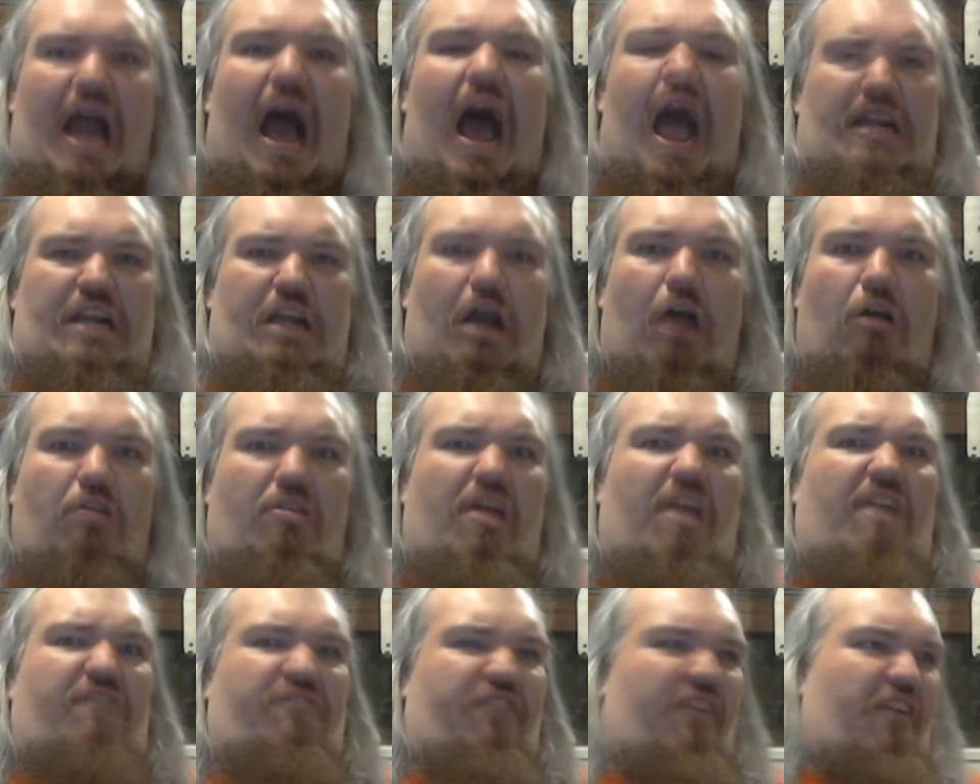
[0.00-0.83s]
I know
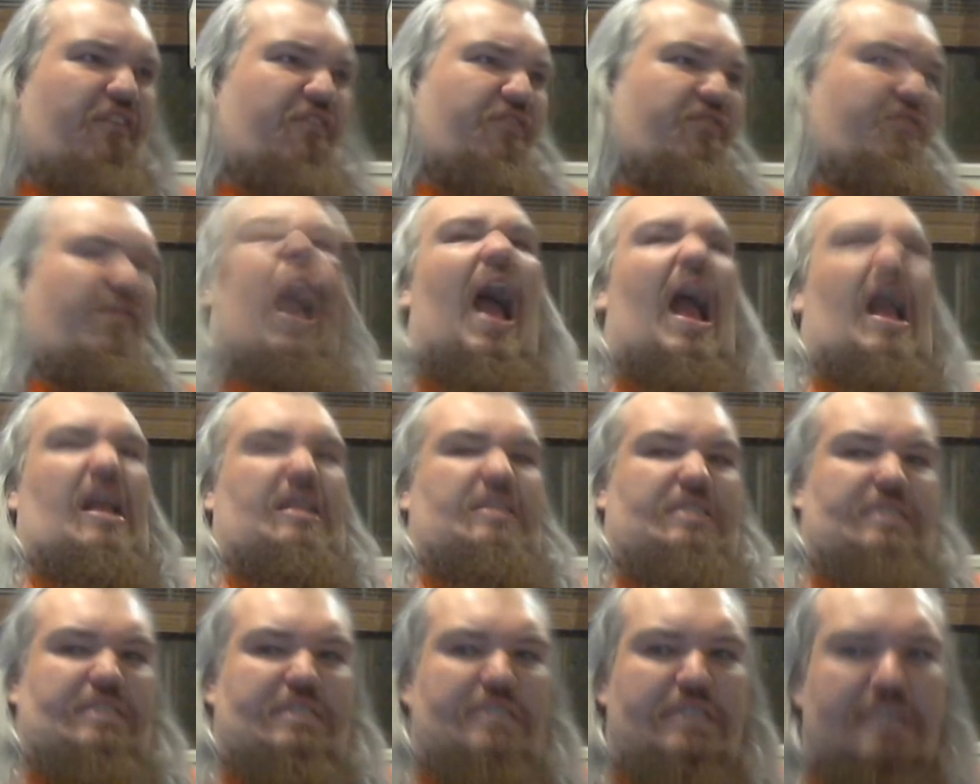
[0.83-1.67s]
that for
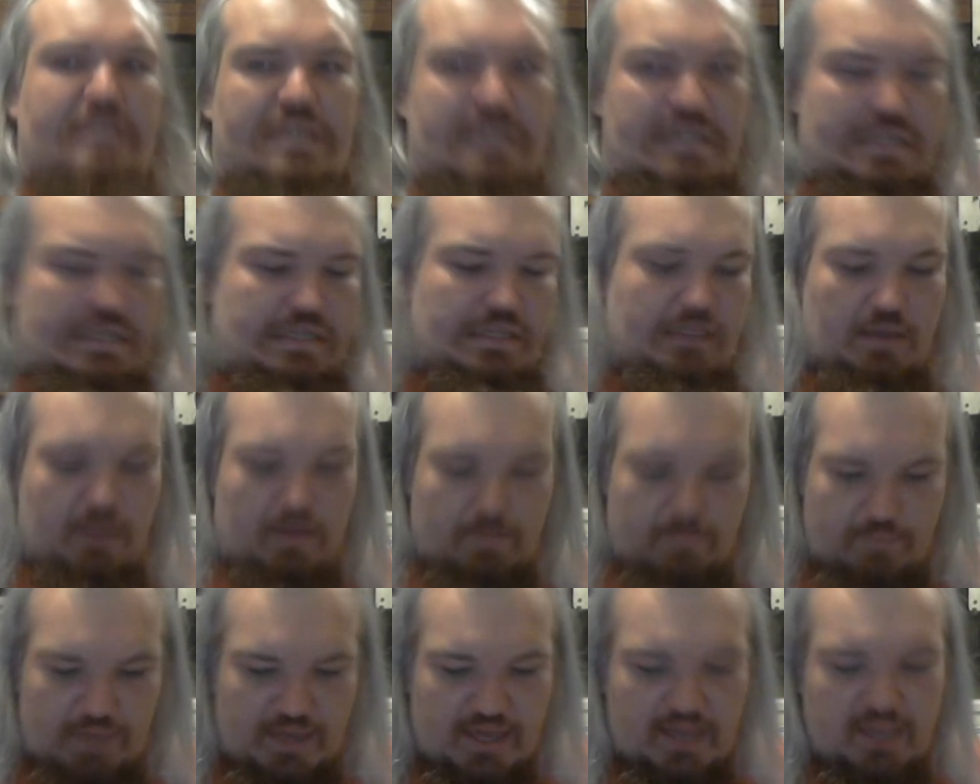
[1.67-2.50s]
fact.
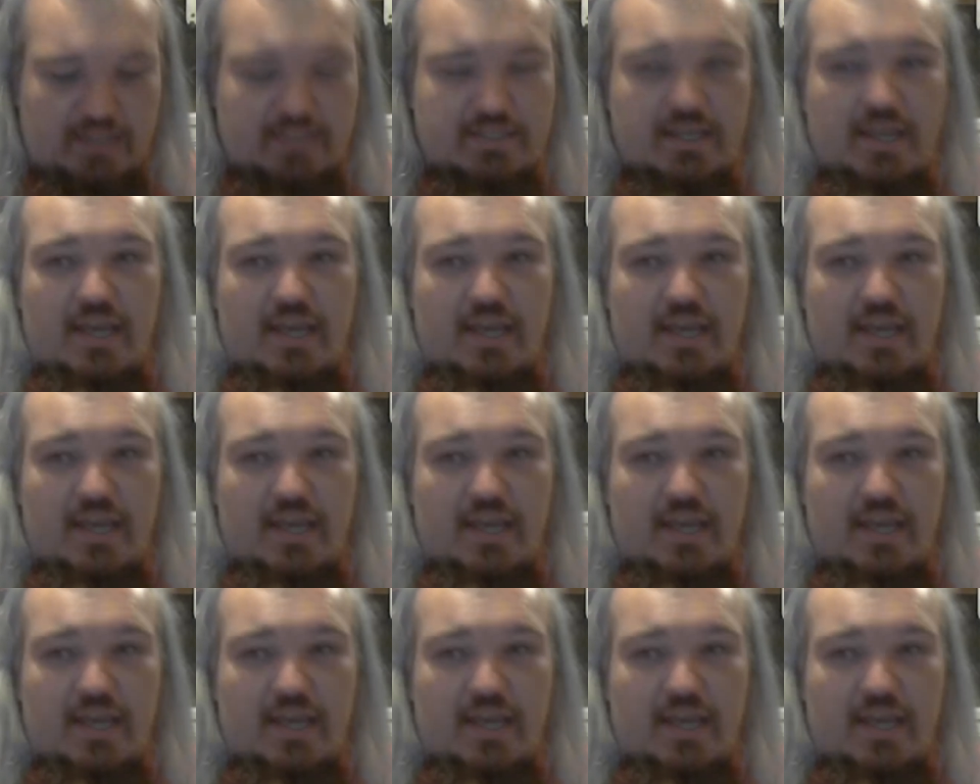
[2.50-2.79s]
Because